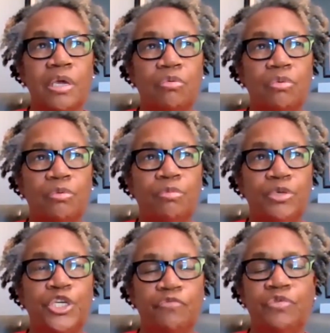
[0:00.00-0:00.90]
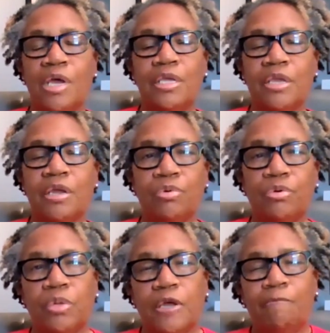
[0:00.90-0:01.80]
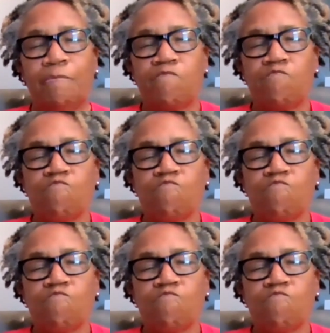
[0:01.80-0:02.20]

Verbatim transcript: I will shift, I think I will um,